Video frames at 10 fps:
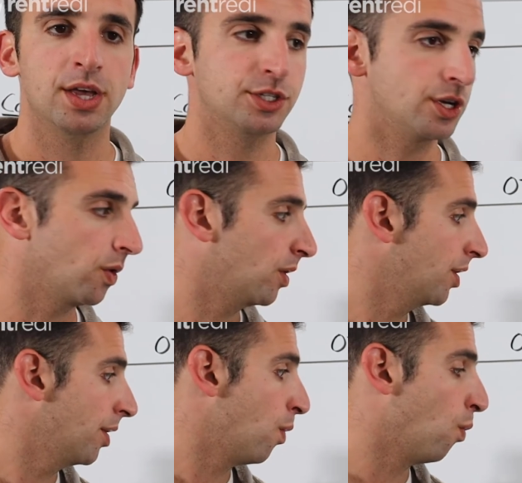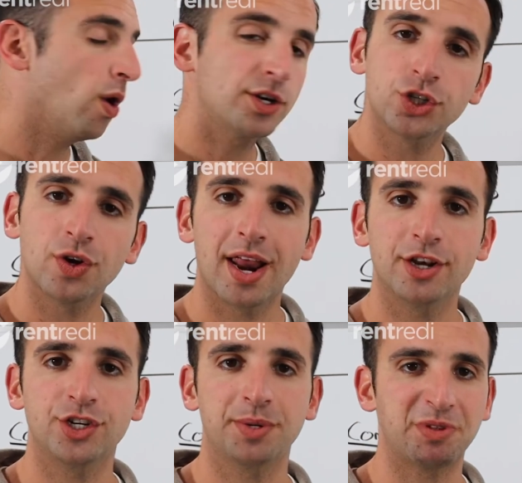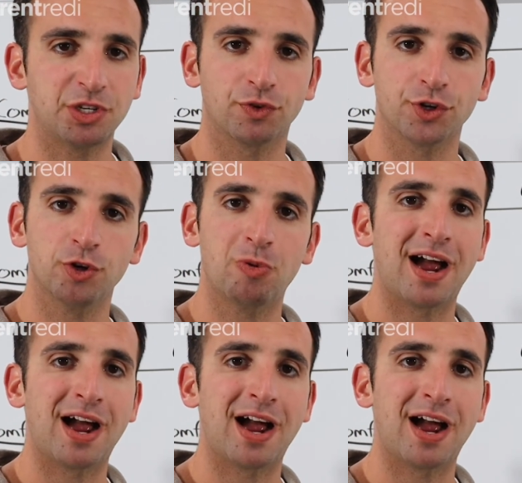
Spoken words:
So what strategy is for you?